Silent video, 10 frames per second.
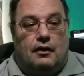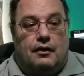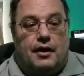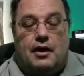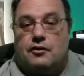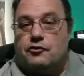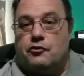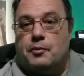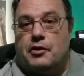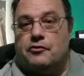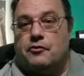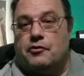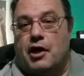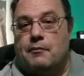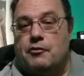yeah, just spending some
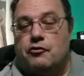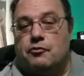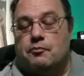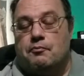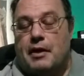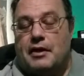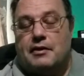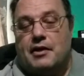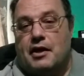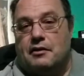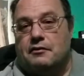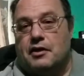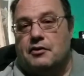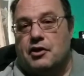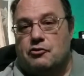time and just making that an,
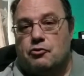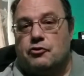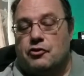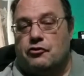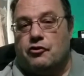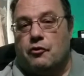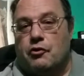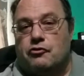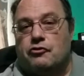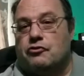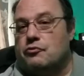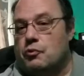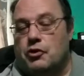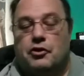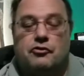an interesting series, just
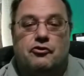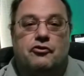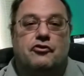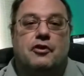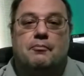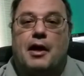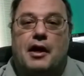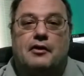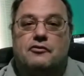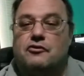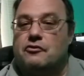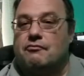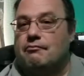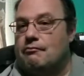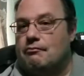where you can just sit back and just,
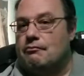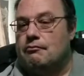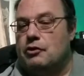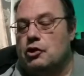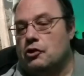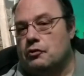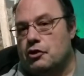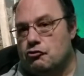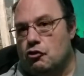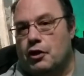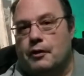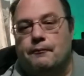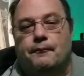you know, enjoy it.